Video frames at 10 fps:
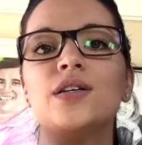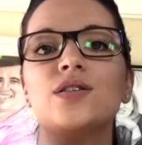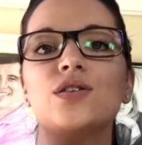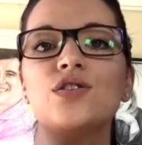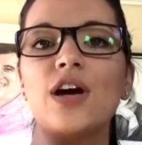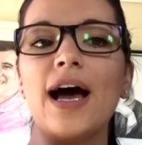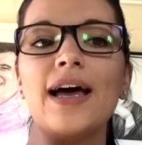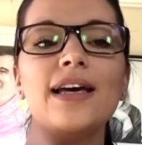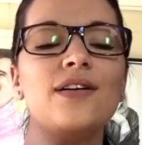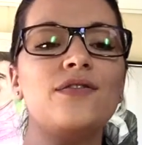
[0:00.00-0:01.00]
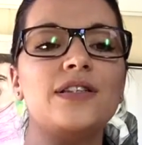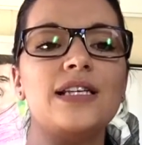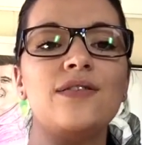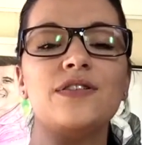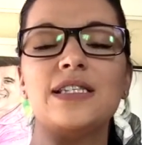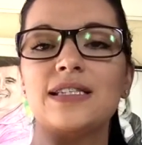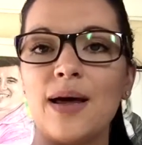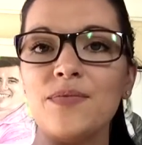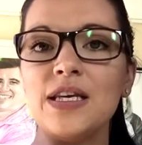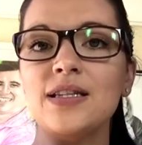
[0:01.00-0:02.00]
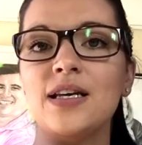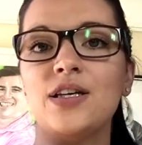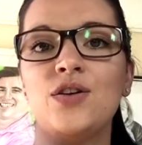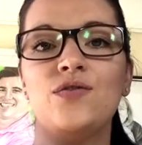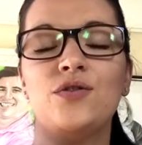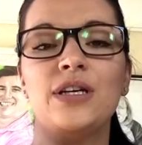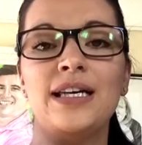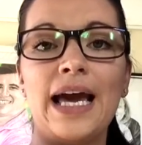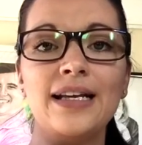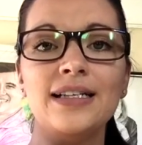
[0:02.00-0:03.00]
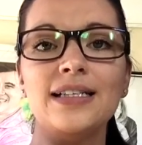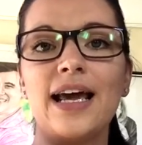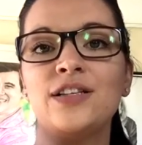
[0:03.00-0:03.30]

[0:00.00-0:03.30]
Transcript: So try, if it's something that you've created